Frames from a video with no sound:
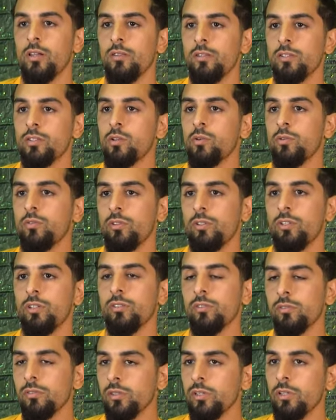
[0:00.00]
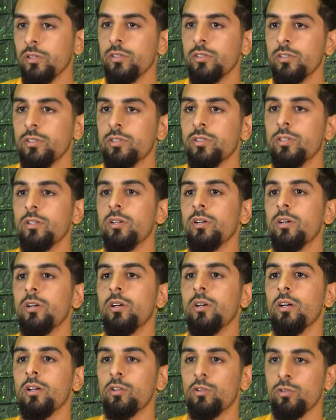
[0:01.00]
this continental and this
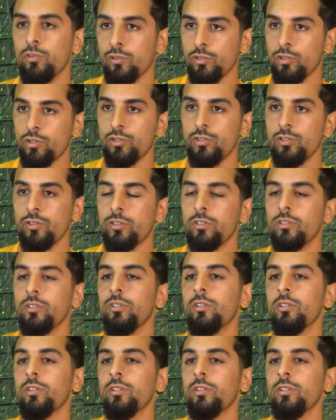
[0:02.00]
culture